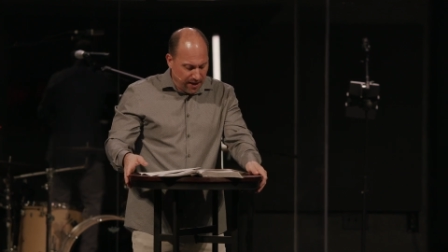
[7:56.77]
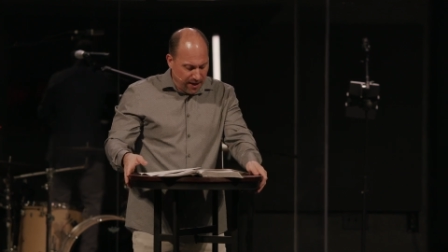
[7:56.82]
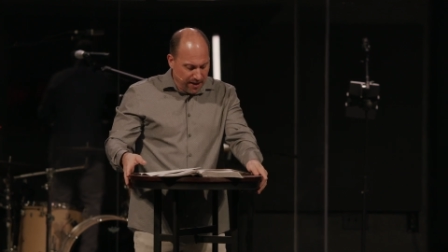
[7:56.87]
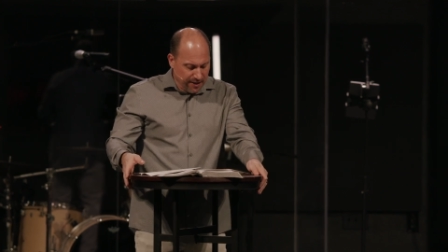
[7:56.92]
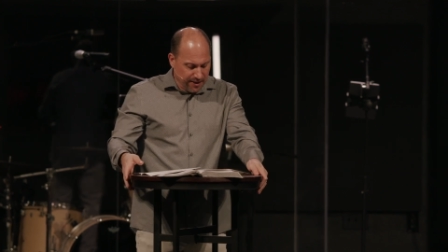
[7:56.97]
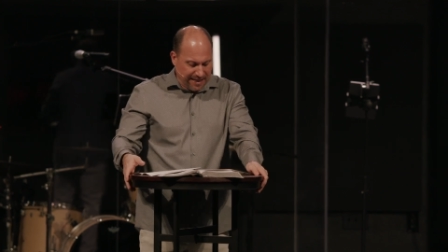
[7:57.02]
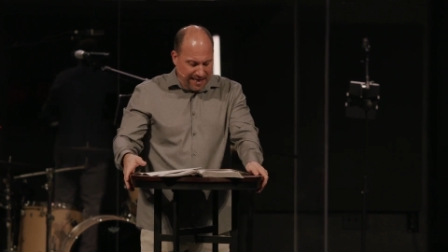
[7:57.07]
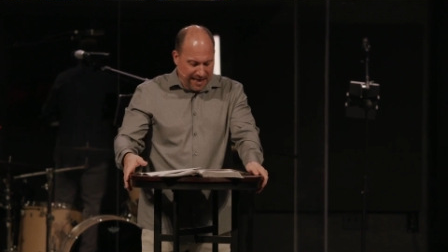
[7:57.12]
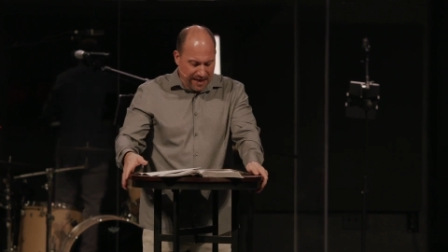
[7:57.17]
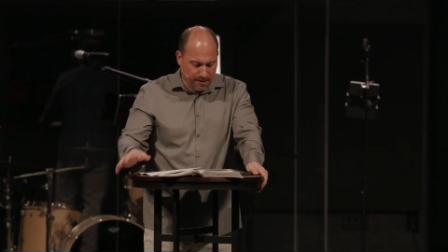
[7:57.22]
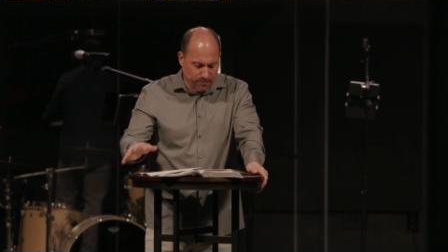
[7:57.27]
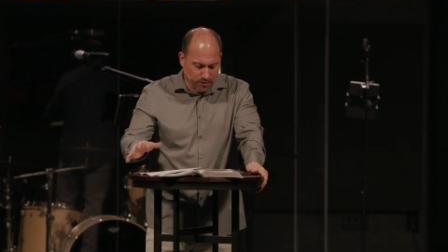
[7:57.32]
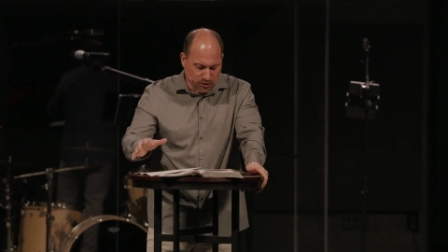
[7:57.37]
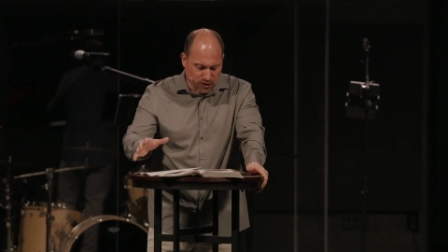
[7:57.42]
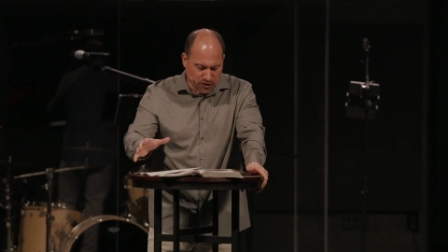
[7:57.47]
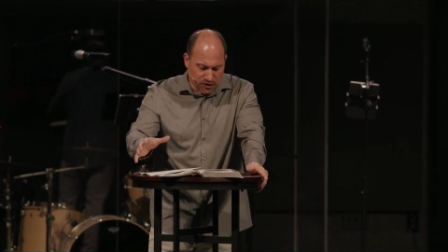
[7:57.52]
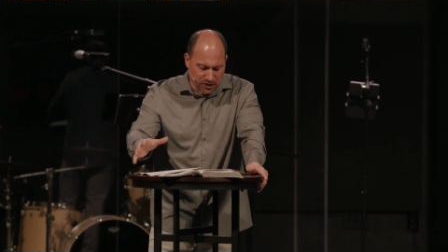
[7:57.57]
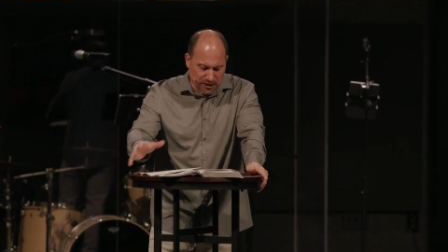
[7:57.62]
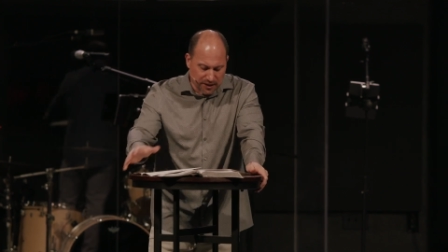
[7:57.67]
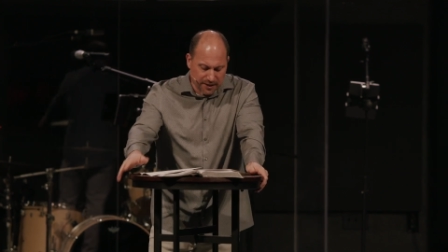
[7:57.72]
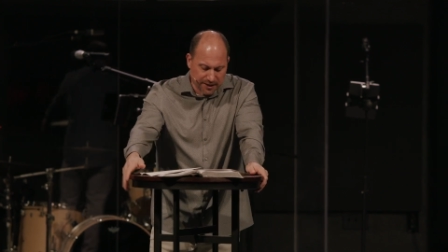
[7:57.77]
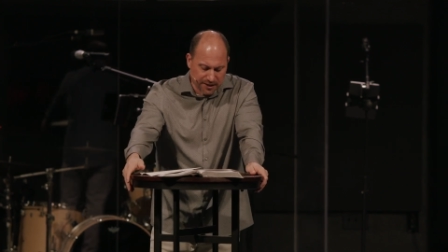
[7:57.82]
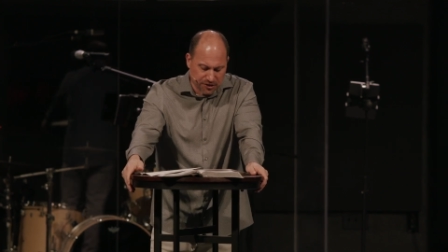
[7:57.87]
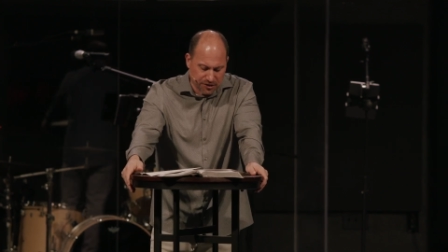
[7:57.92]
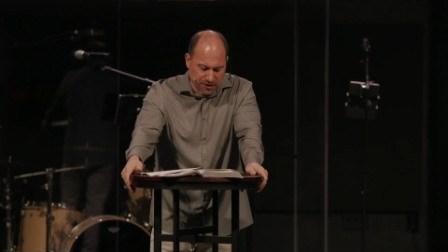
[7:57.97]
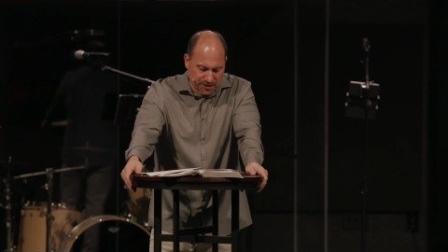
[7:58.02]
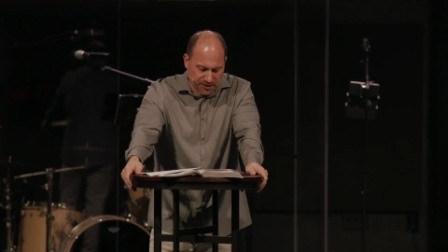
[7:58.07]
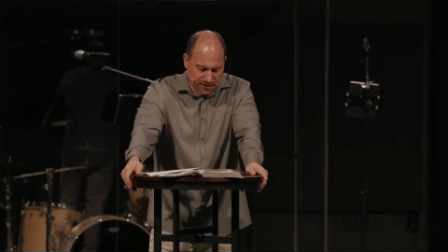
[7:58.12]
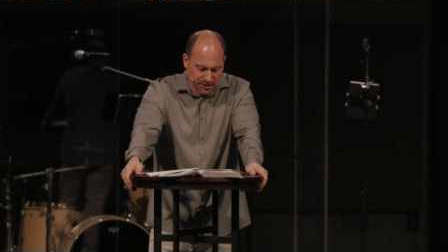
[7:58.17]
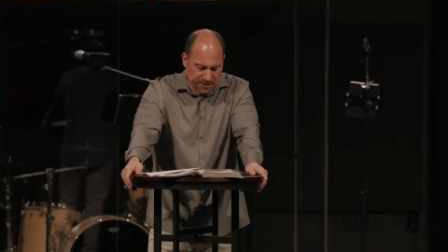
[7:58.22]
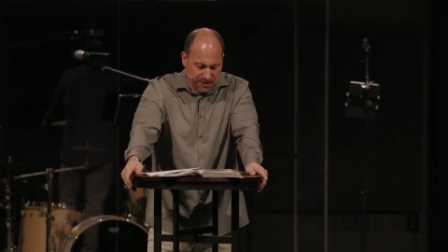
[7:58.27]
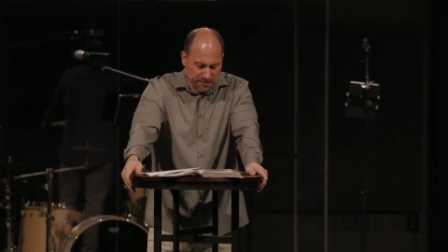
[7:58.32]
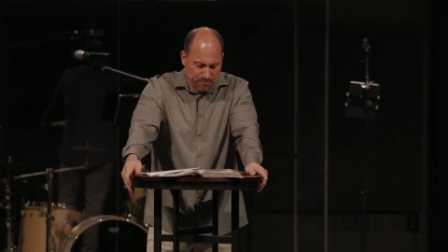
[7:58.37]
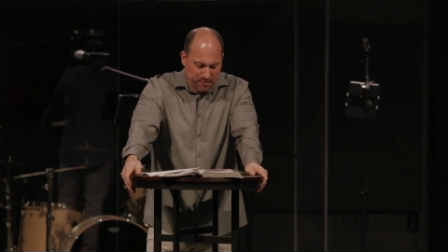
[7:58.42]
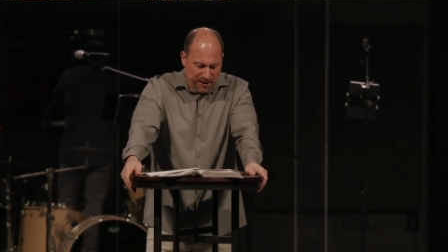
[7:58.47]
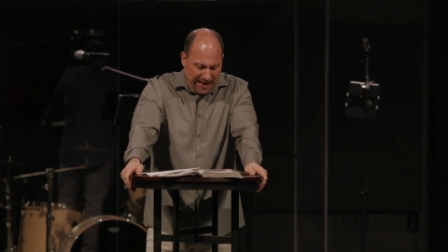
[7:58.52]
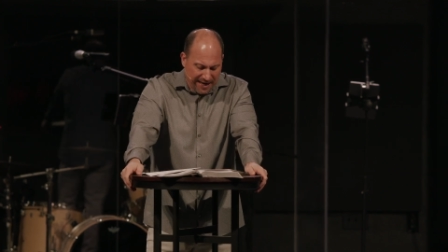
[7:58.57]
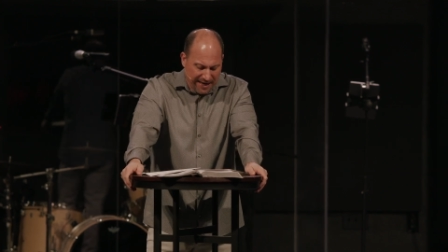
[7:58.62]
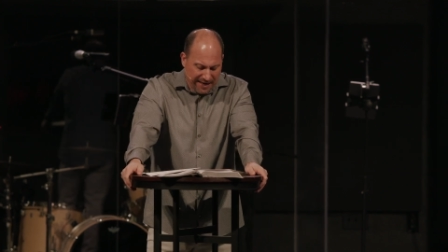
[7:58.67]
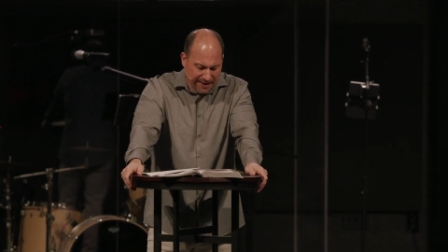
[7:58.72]
unaccountable sluggishness and
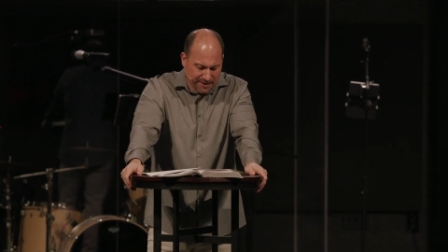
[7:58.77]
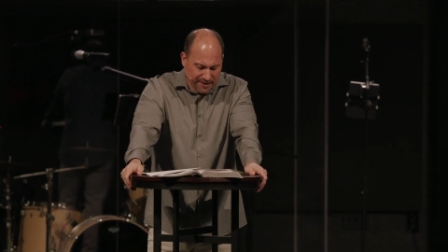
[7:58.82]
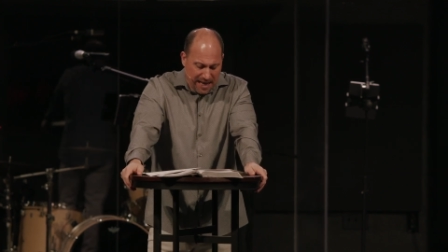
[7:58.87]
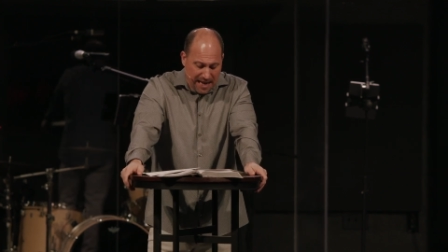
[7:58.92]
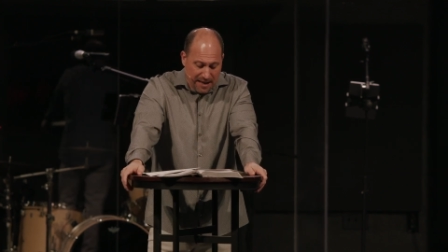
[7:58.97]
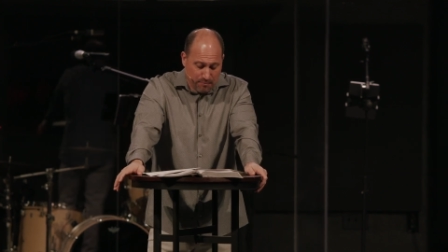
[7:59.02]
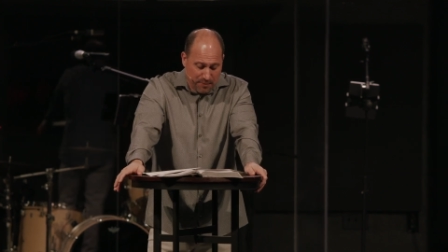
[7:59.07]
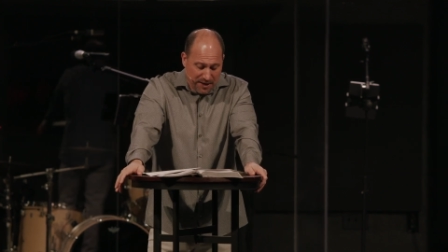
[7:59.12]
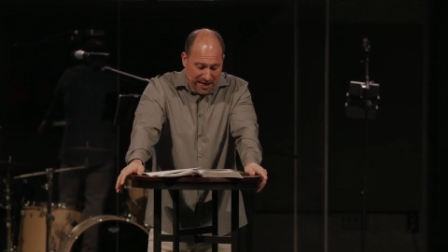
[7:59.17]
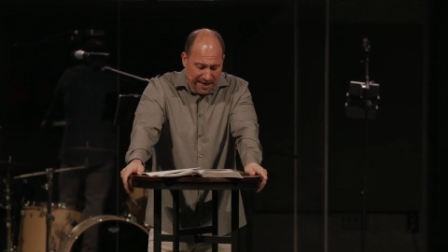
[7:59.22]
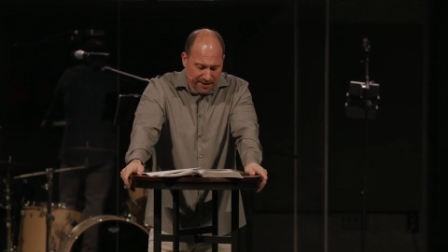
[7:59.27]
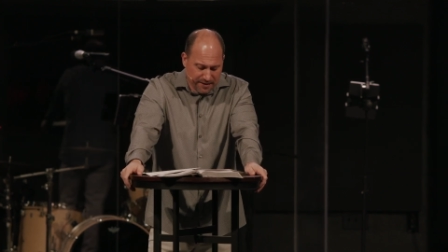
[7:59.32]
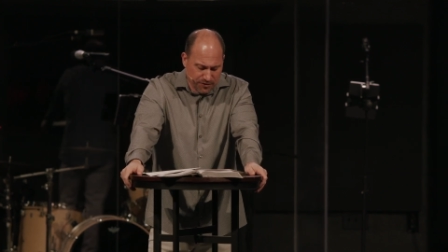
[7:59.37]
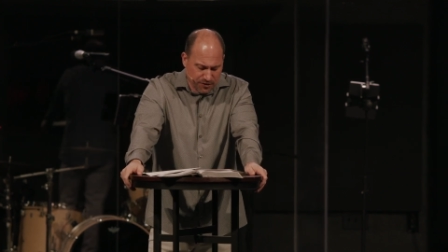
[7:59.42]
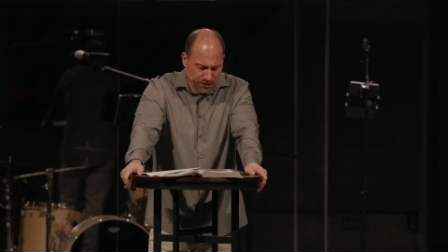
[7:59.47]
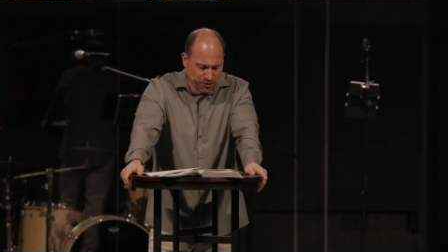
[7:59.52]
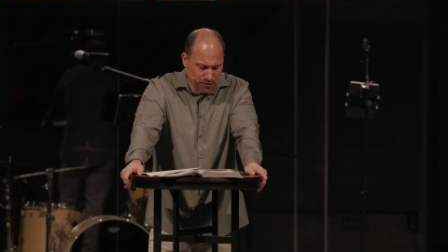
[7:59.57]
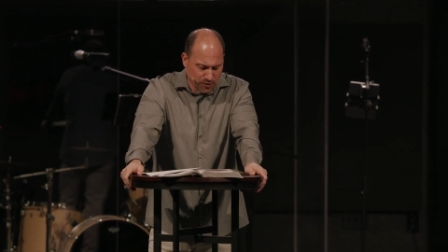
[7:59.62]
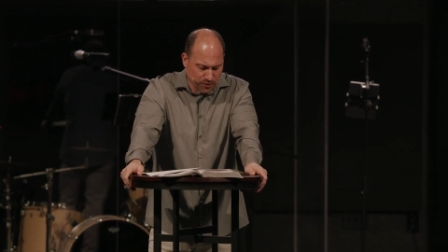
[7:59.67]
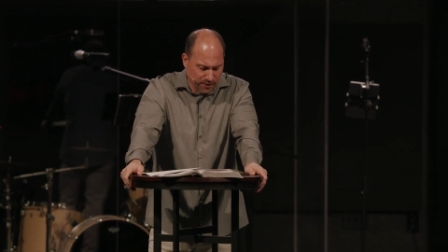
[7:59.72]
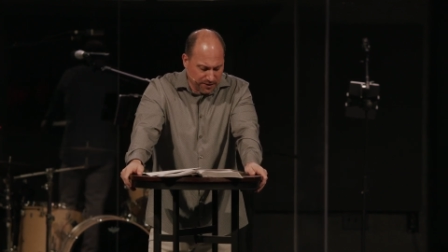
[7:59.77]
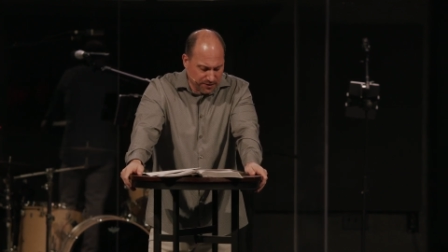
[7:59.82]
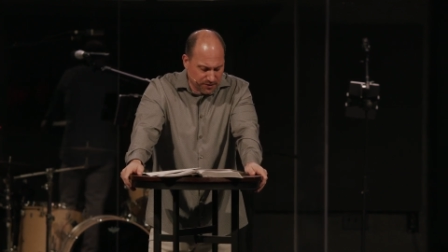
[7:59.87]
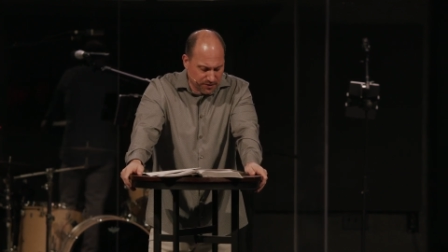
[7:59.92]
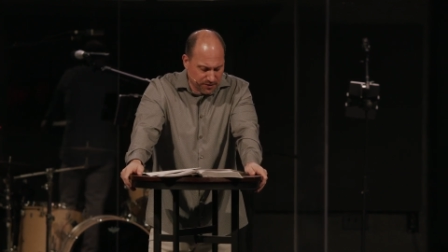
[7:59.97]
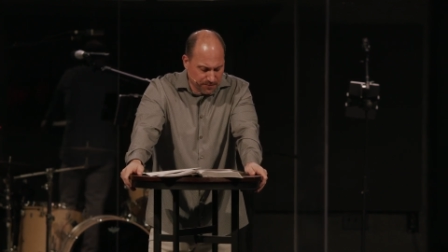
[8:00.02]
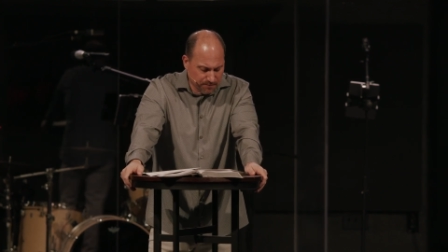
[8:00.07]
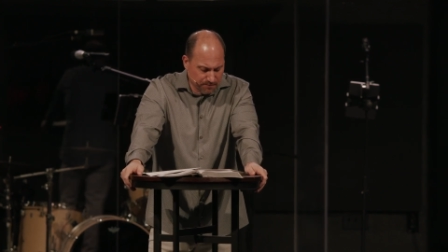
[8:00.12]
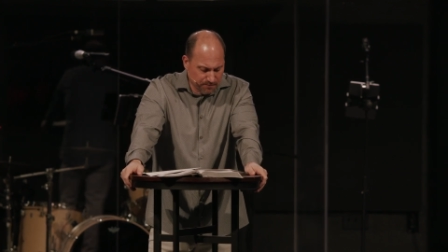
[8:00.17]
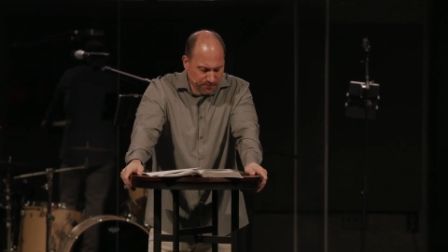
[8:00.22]
pain and pain in the joints.